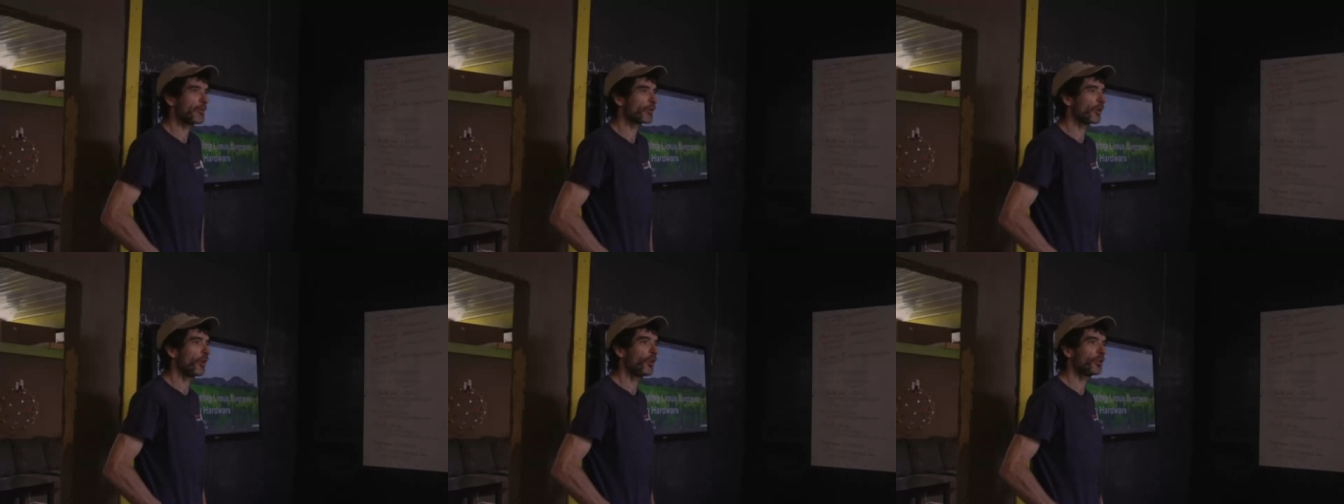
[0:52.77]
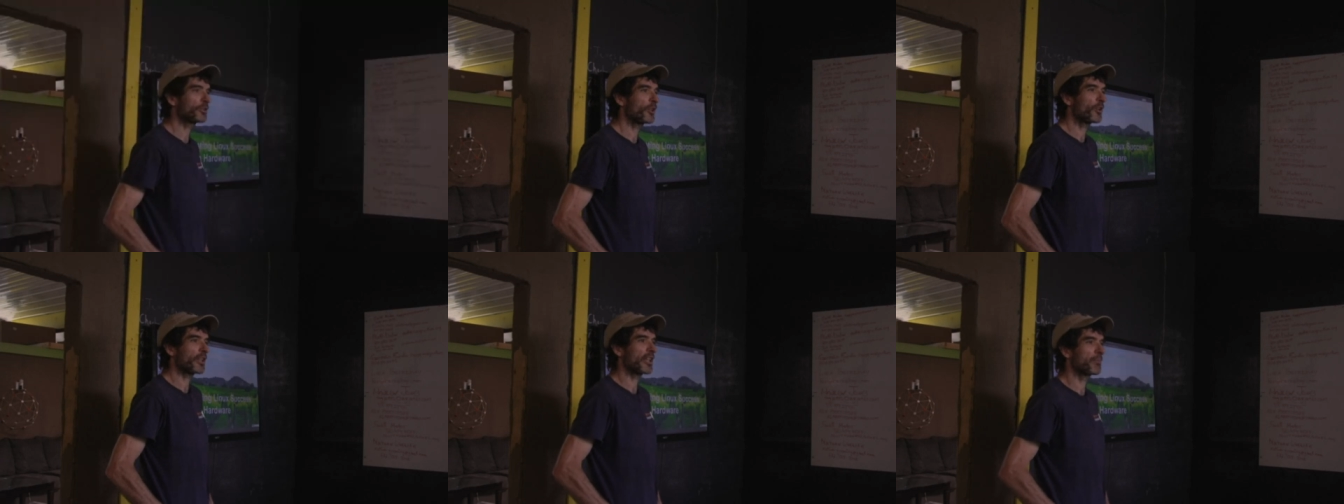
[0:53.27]
they were all
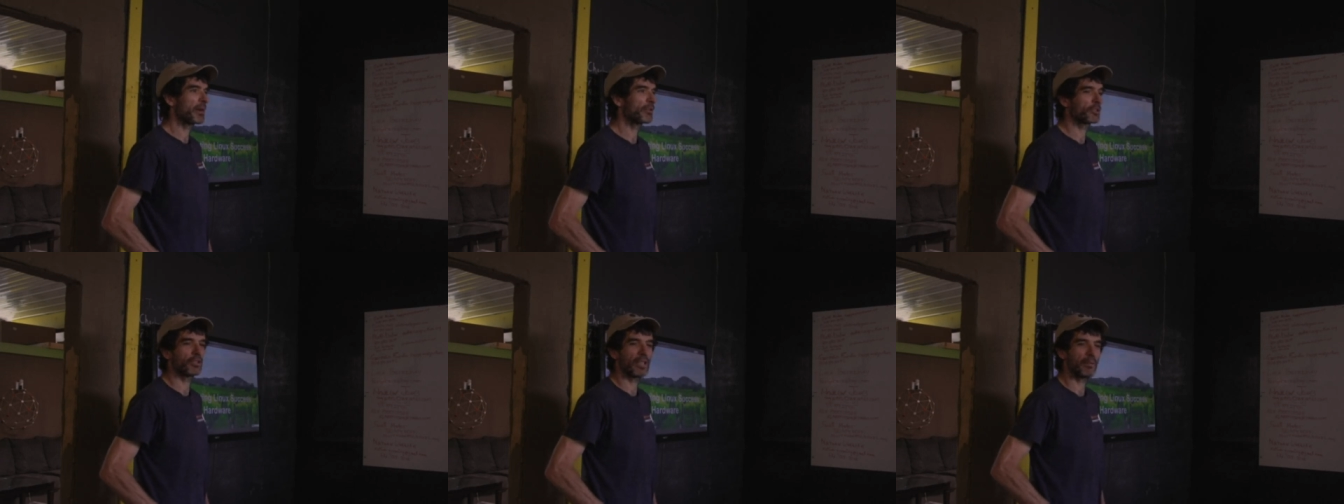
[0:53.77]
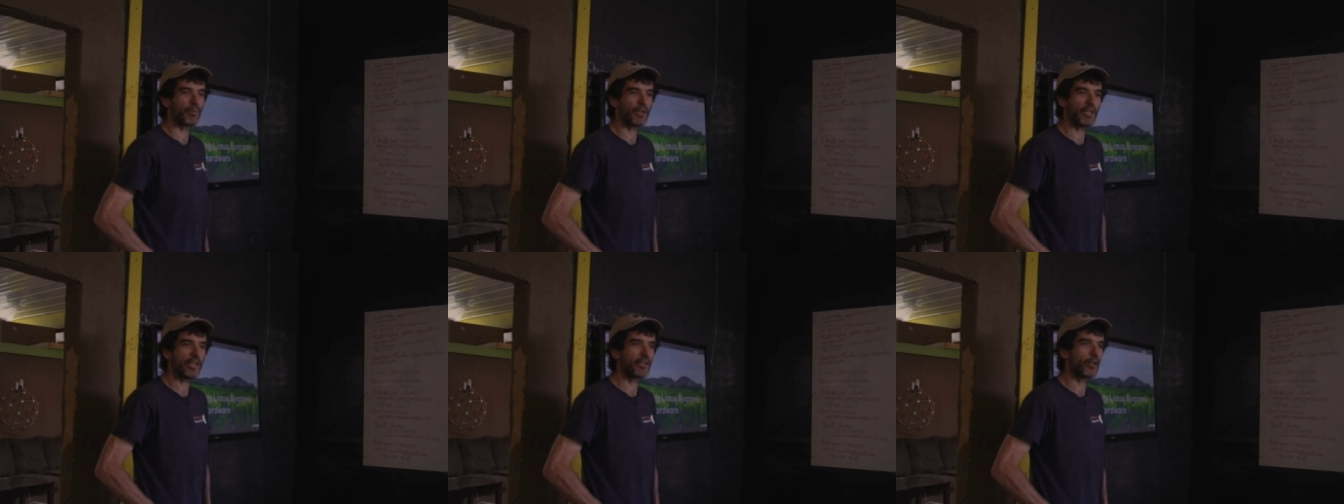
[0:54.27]
talking about
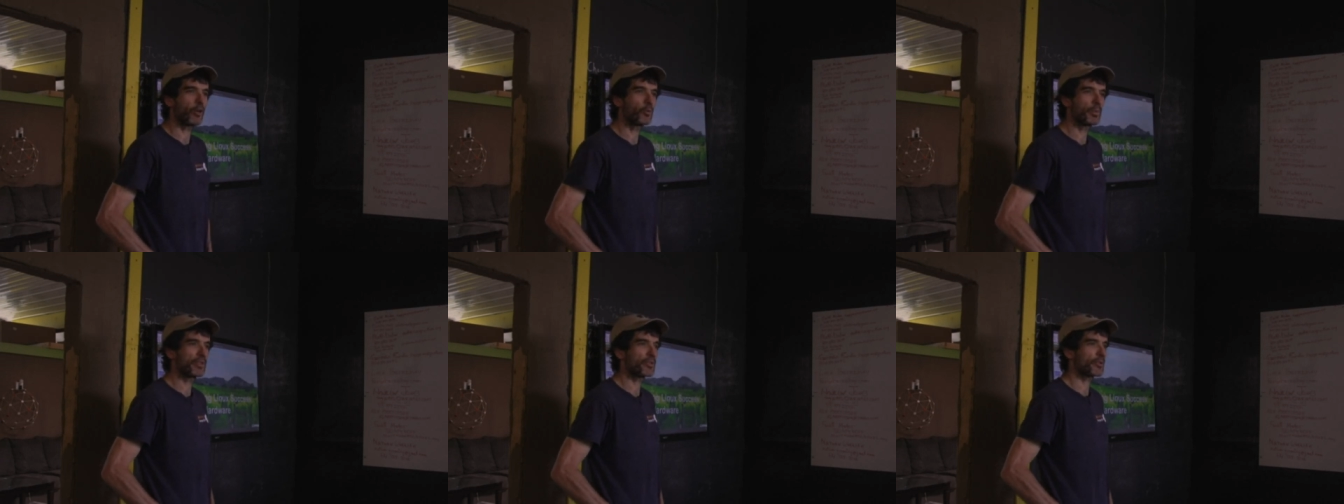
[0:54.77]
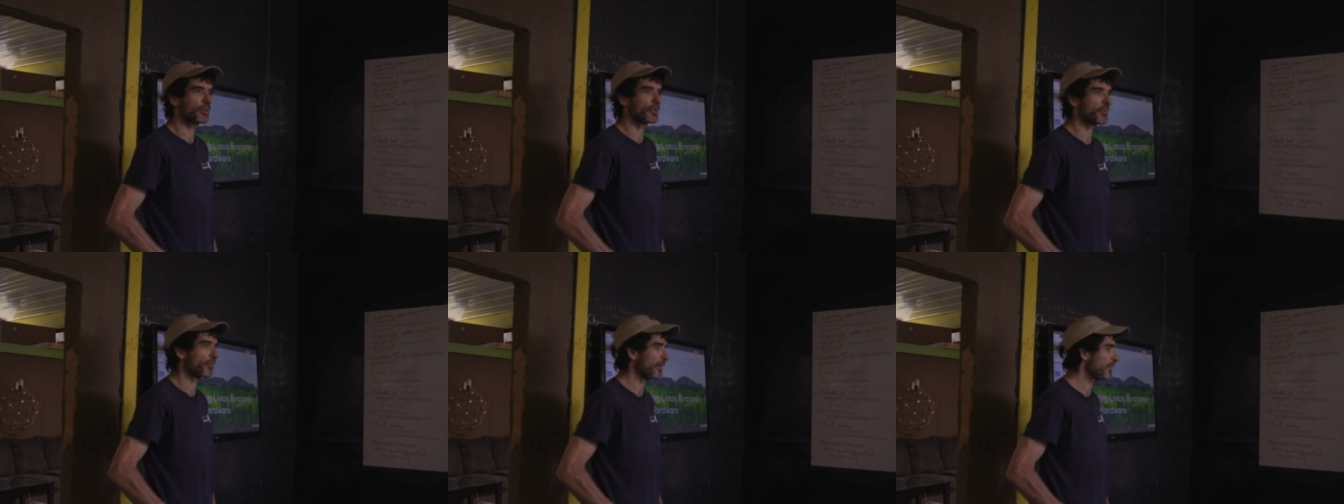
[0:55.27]
collaborating on open
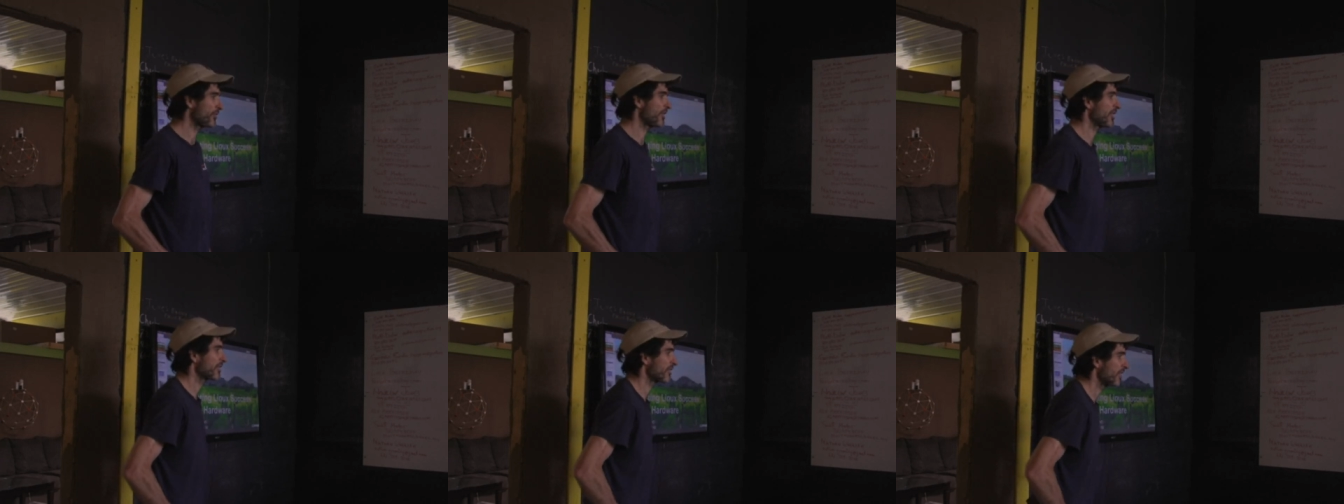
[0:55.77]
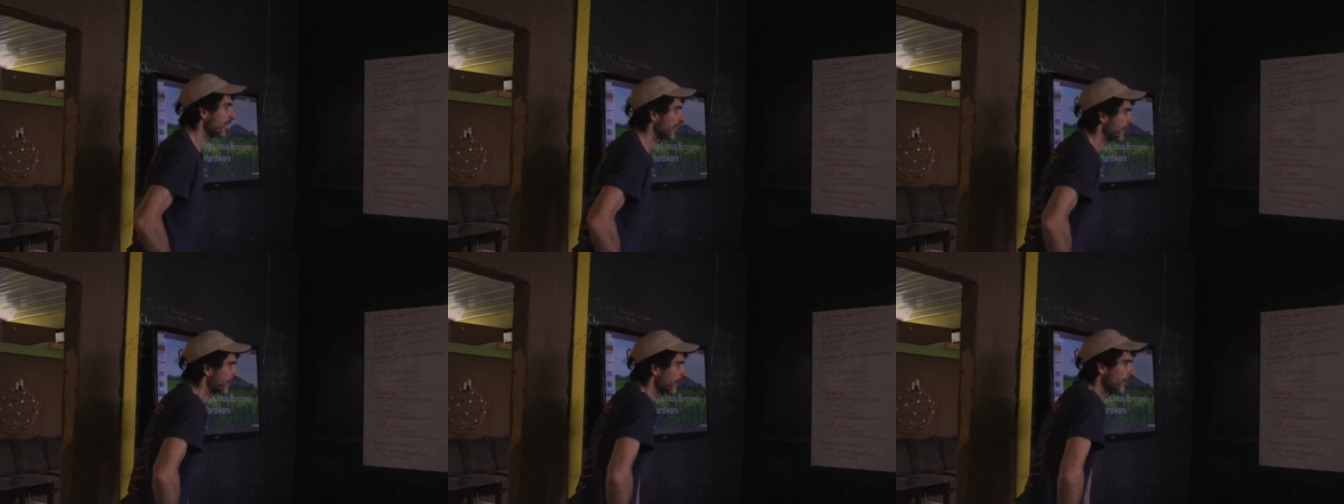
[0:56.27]
source projects
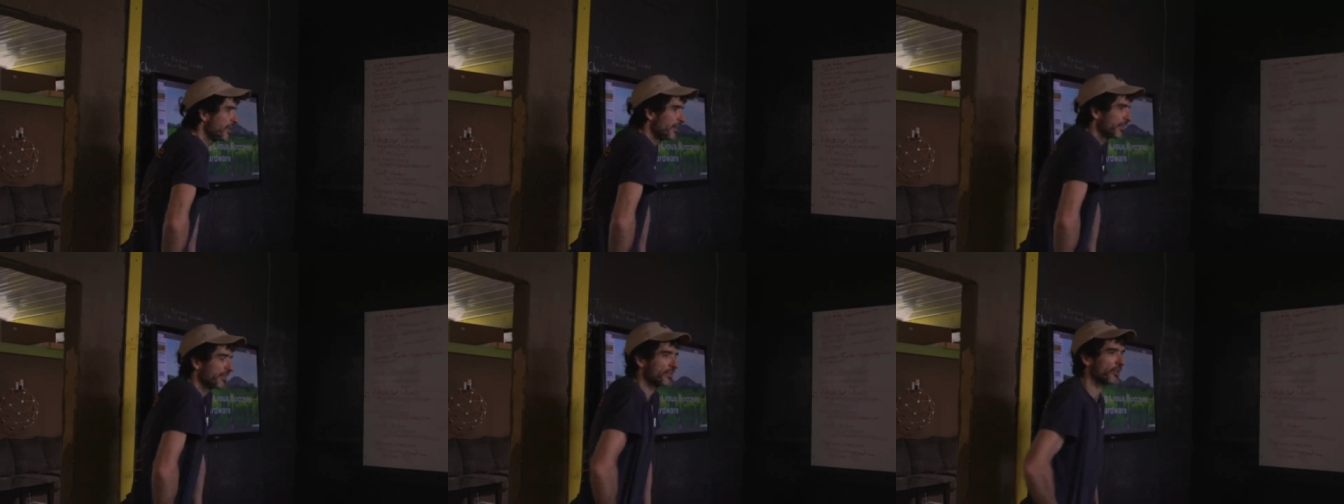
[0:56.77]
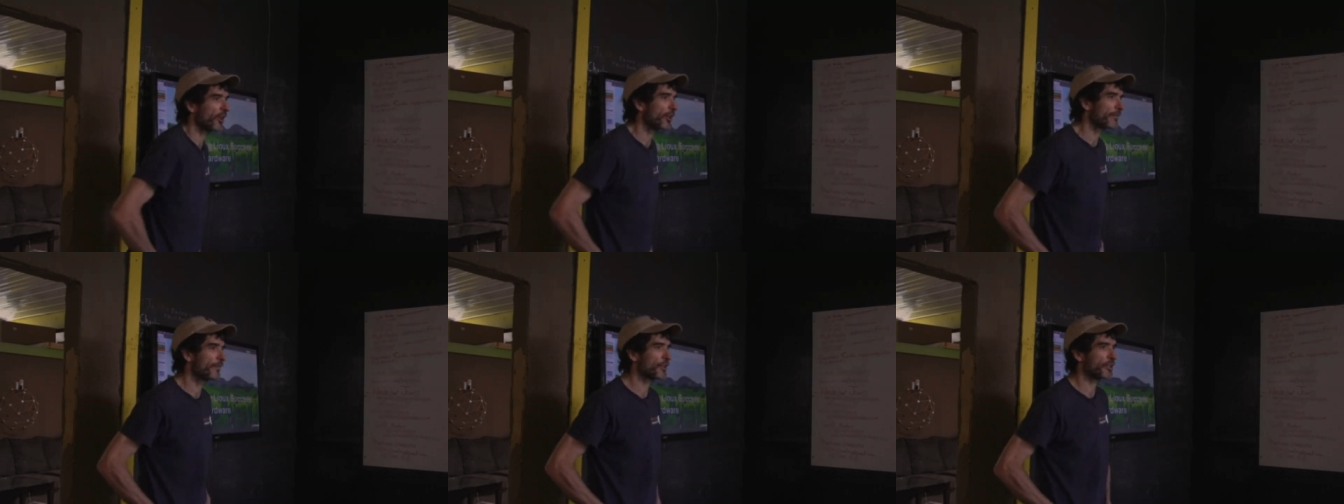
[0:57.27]
like this
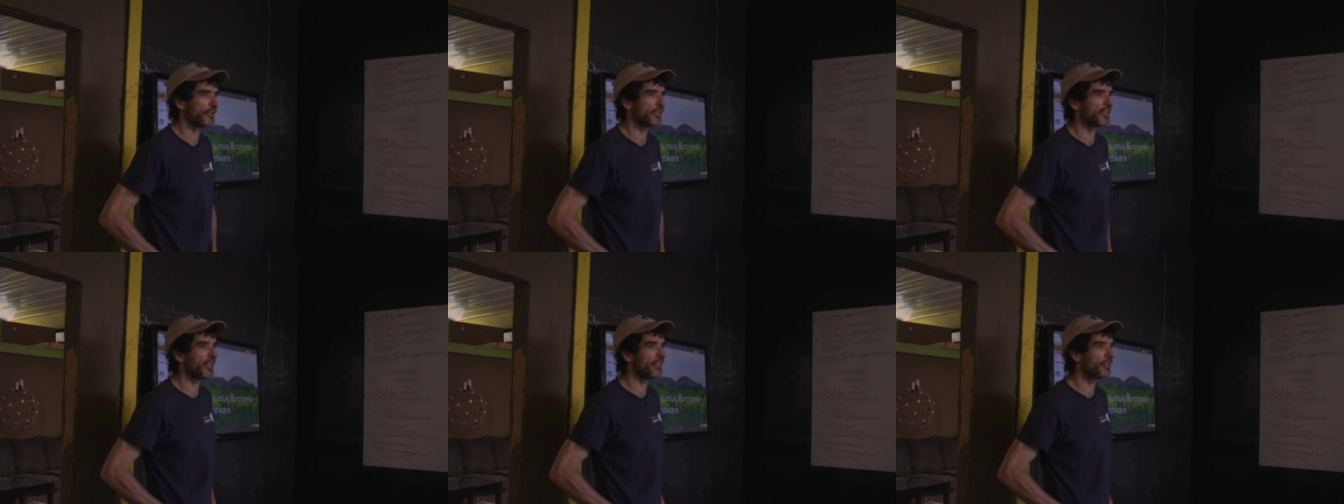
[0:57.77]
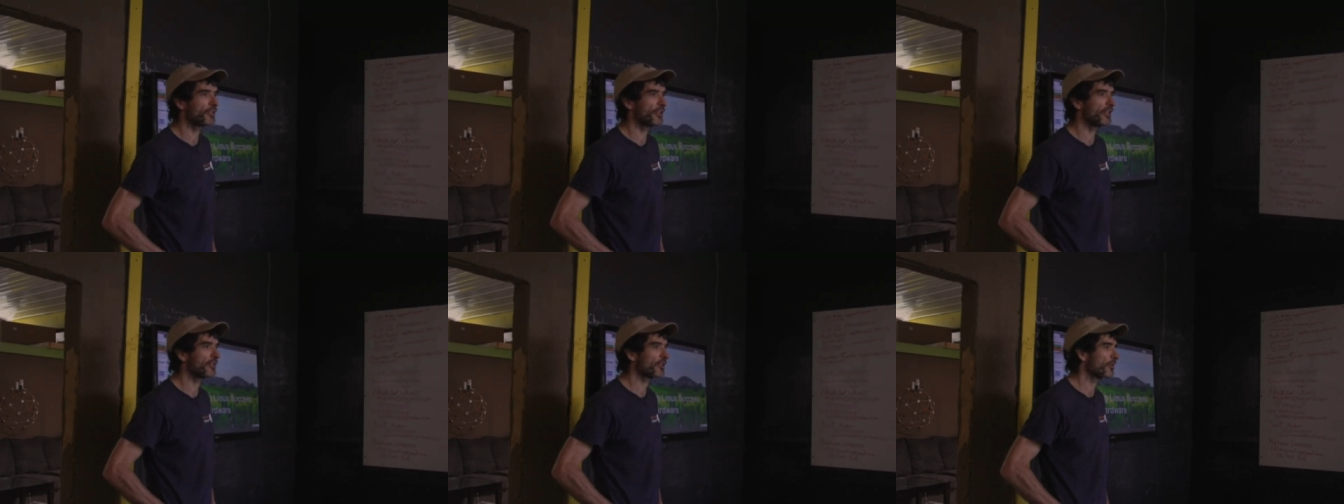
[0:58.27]
artificial
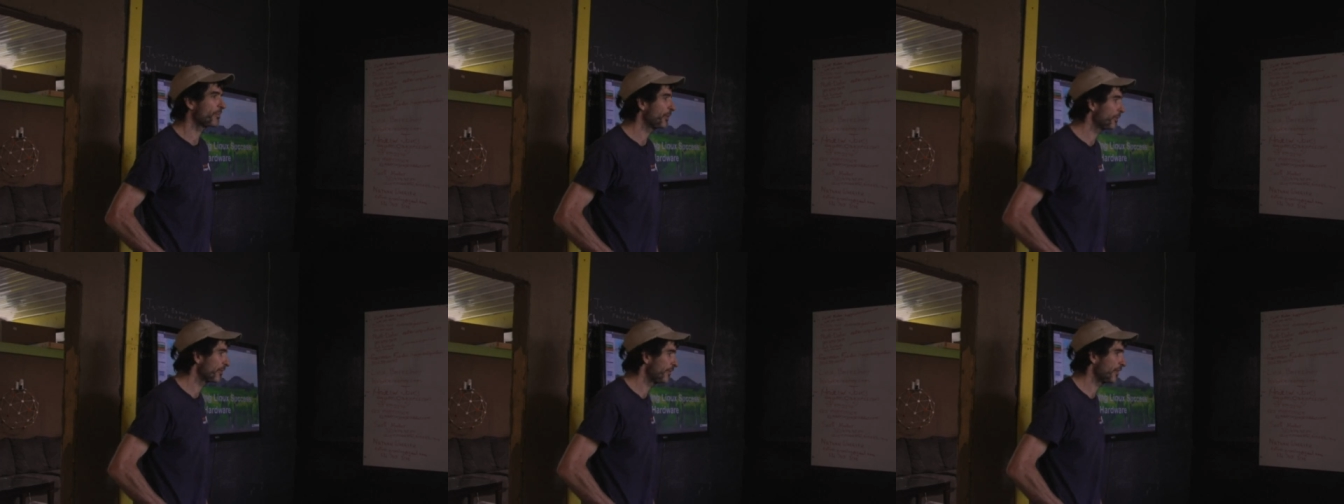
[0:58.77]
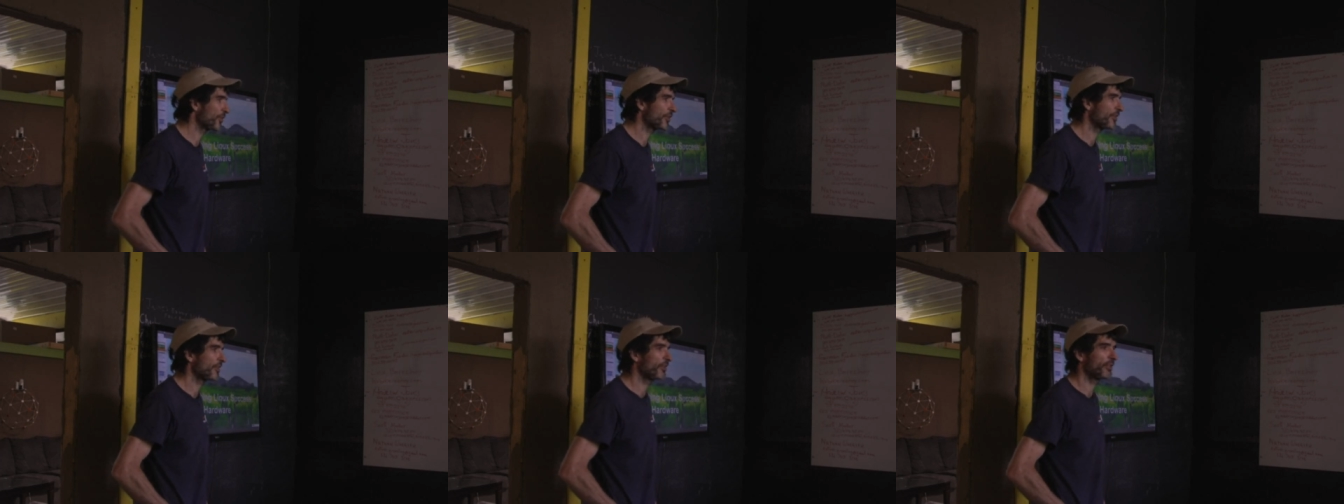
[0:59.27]
intelligence, computer
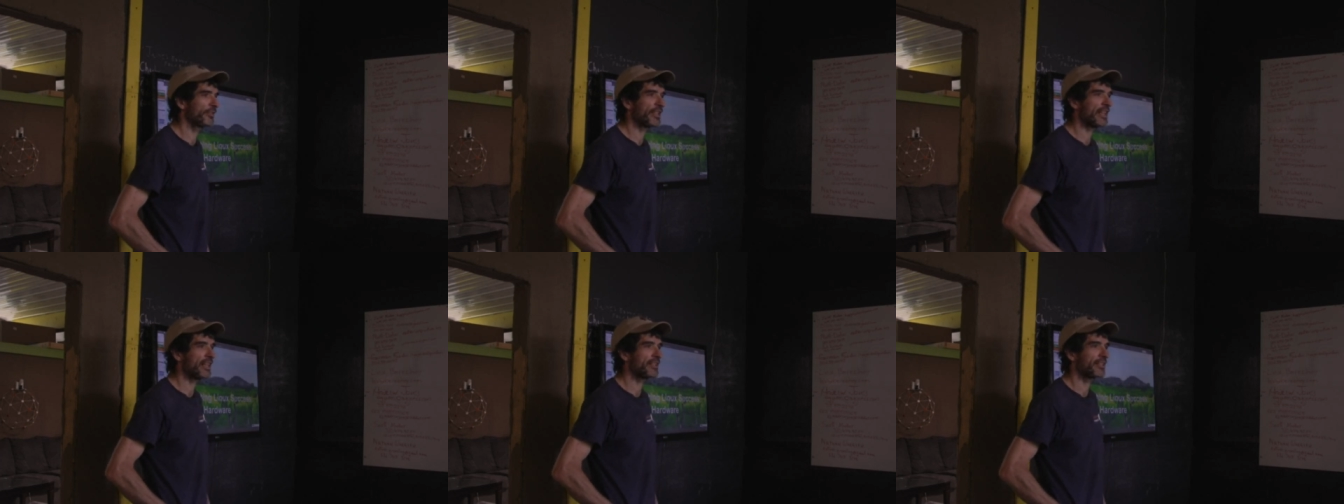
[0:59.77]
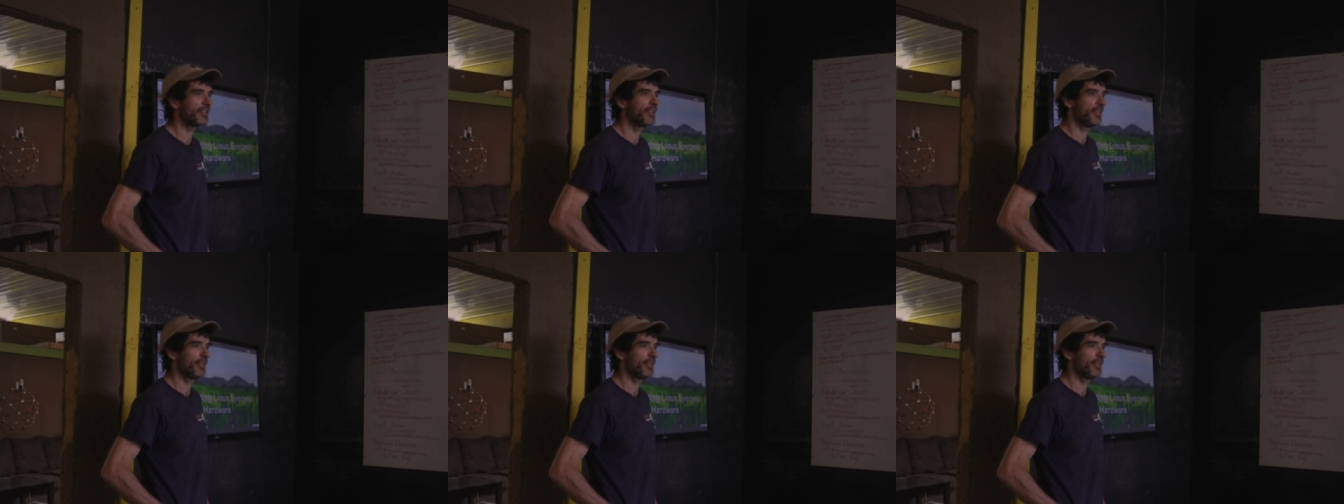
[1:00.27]
vision, and all of that.